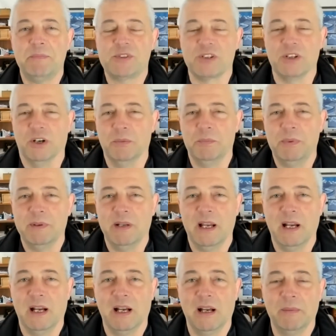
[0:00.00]
scope,
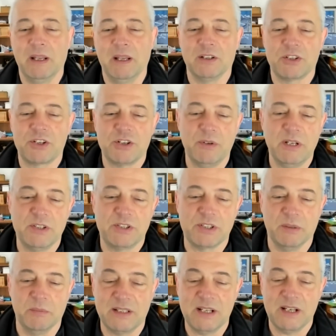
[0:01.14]
and I'll show you
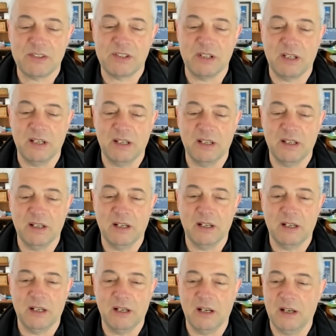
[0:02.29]
some testing.
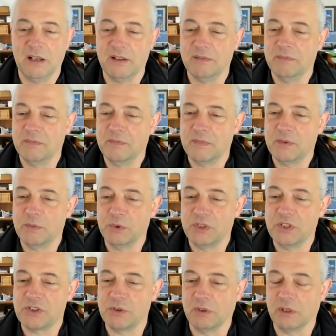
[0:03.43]
We'll
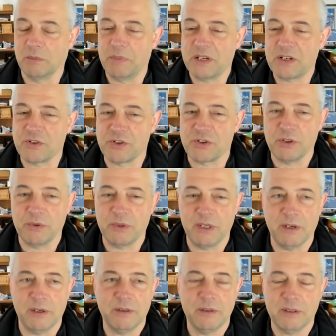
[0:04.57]
just do a little picture show here.